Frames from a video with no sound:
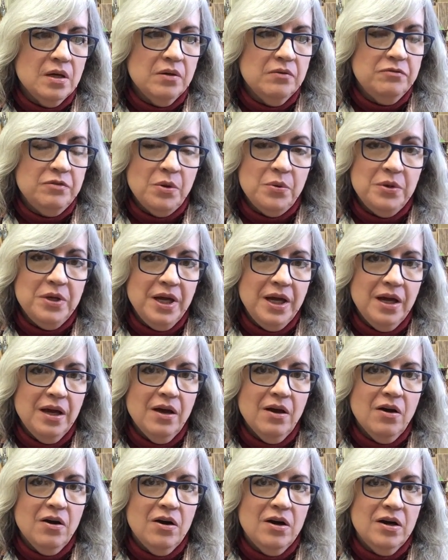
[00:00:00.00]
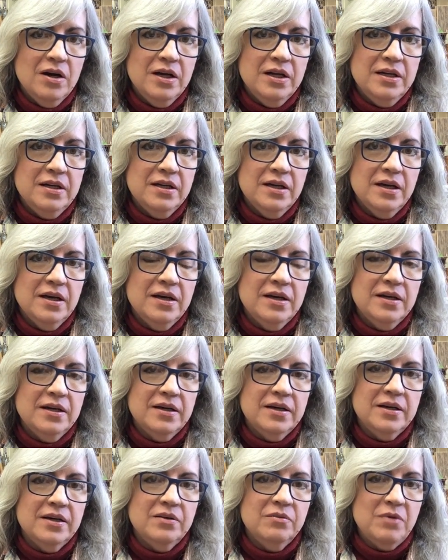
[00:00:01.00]
voting on
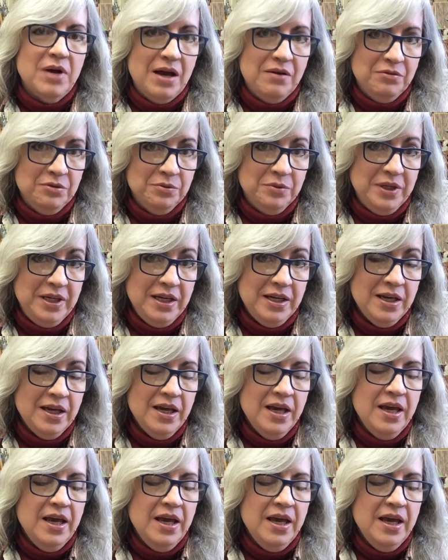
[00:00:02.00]
Ravelry,